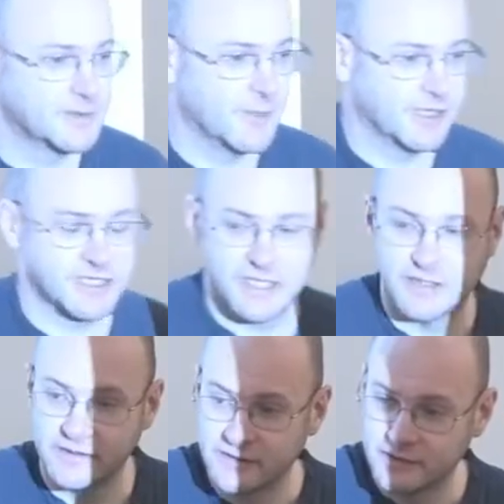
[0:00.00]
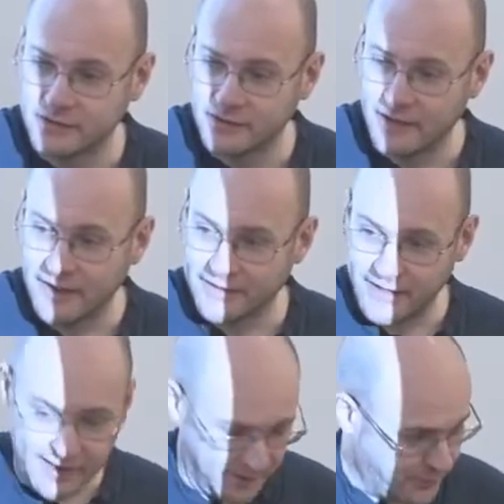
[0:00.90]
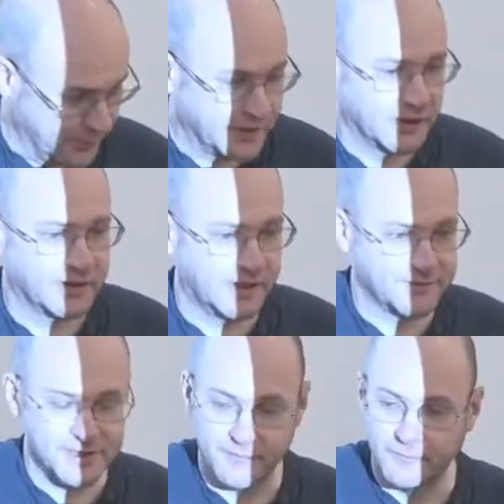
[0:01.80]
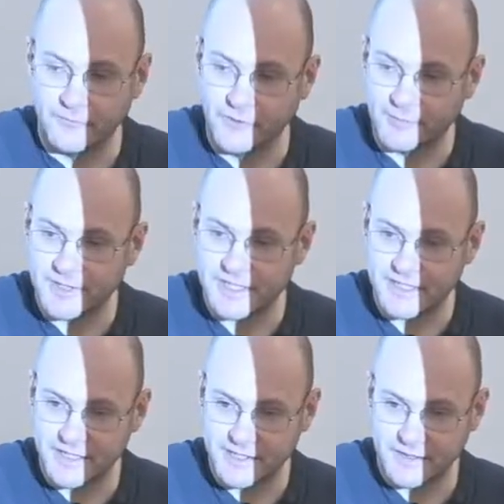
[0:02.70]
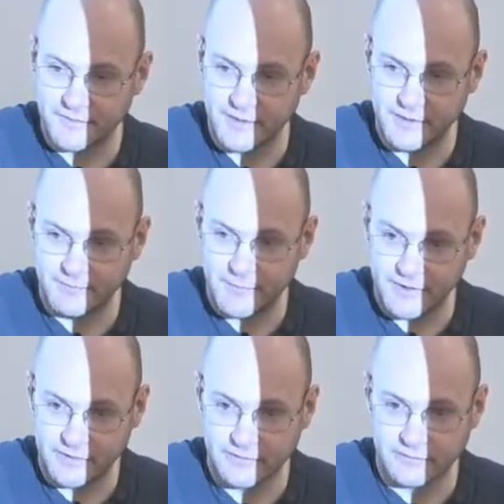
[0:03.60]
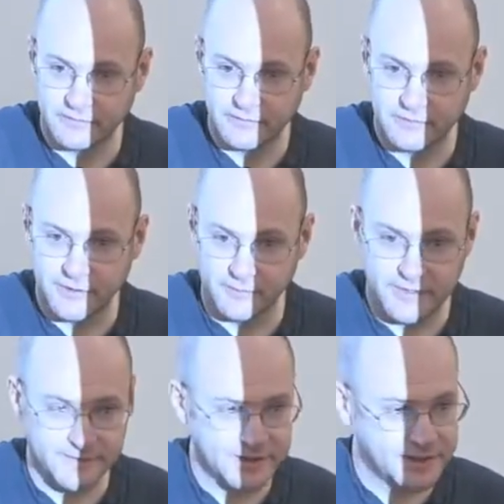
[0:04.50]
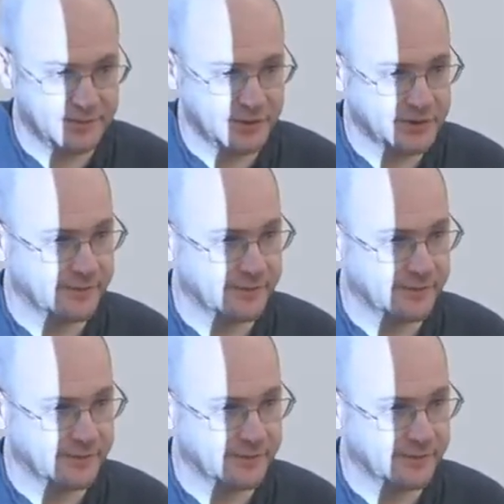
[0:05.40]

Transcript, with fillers: monitor, and at any point I'll have some representation of the empirical cumulative distribution